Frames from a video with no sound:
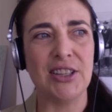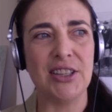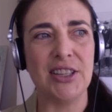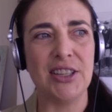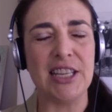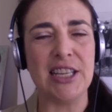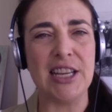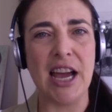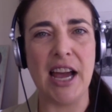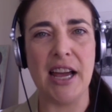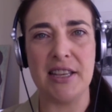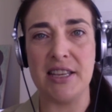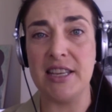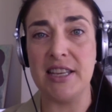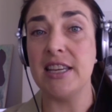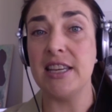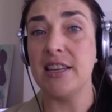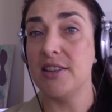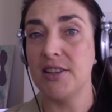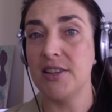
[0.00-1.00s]
he ha-
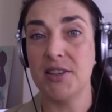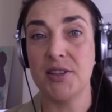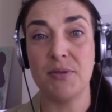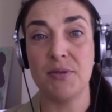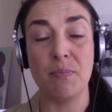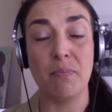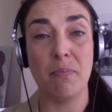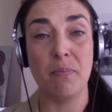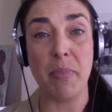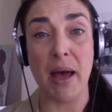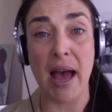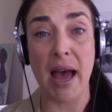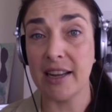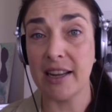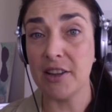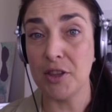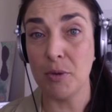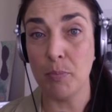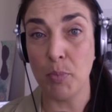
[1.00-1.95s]
he is back in the